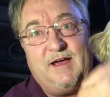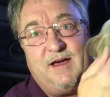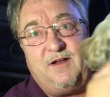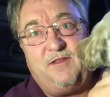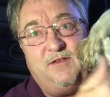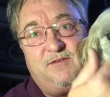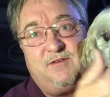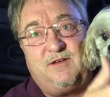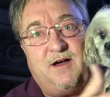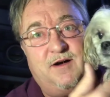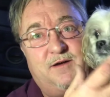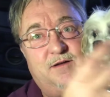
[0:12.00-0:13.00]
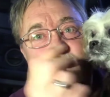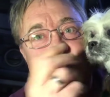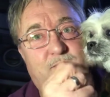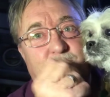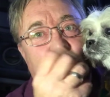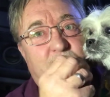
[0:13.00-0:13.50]
got all this gunk
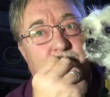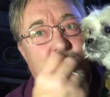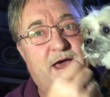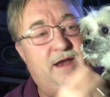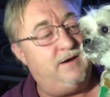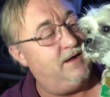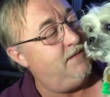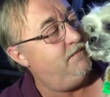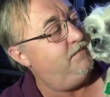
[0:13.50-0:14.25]
because it was all matted up.